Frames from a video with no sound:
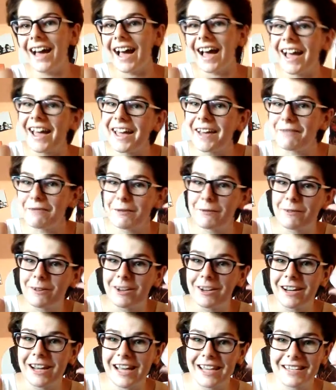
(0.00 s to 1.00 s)
Hi
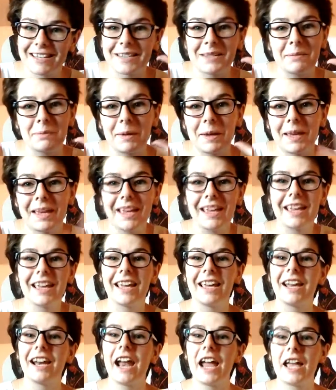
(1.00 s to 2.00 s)
everyone, Asa
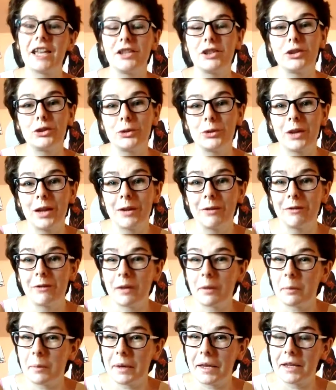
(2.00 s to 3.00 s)
speaking here, and today
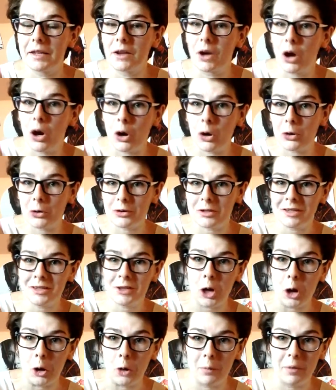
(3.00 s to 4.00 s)
will be an
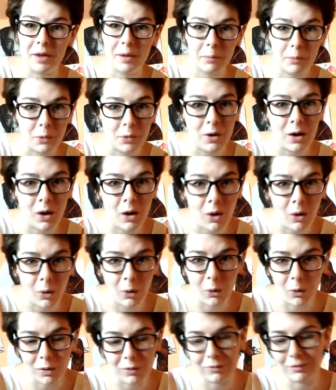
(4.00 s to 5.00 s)
August comic book
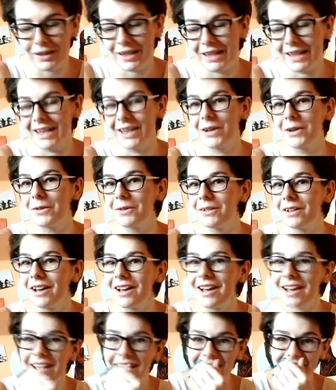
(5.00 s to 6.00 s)
haul video,
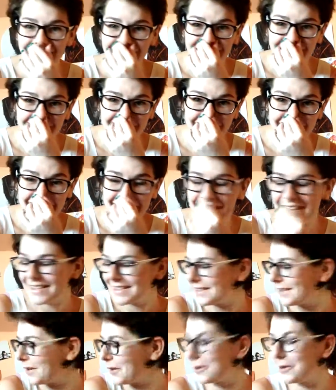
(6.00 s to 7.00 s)
I
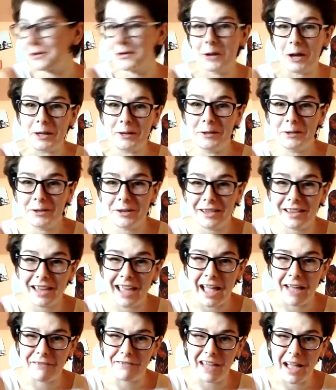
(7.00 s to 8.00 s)
guess. Although I don't
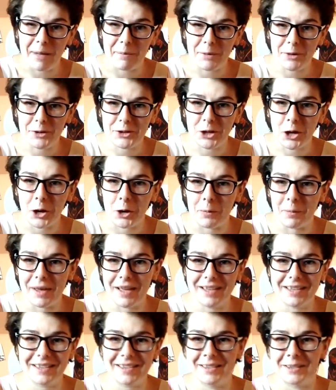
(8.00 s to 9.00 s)
really have that much
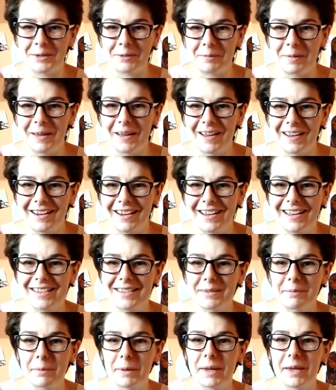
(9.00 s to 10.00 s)
comics, to be
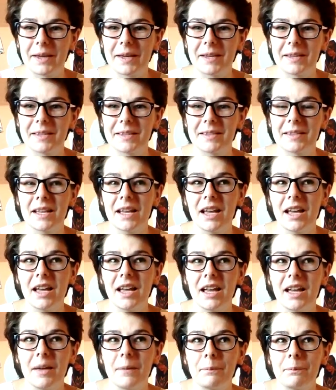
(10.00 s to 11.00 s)
honest, because
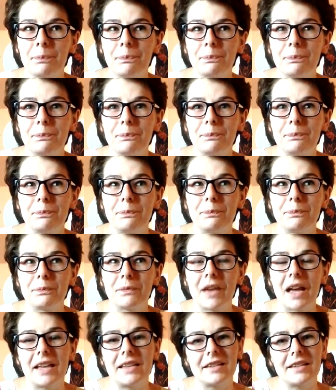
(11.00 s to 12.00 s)

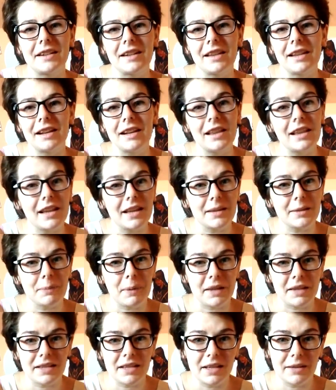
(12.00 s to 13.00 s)
it's really
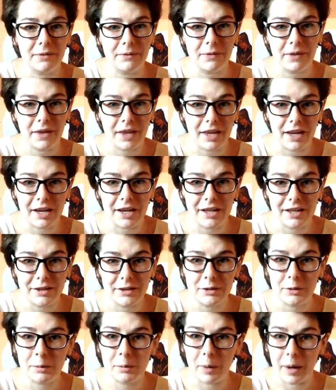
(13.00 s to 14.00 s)
expensive here
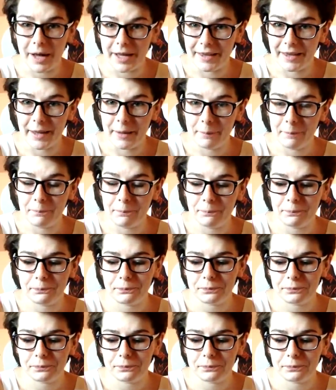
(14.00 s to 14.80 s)
to buy them,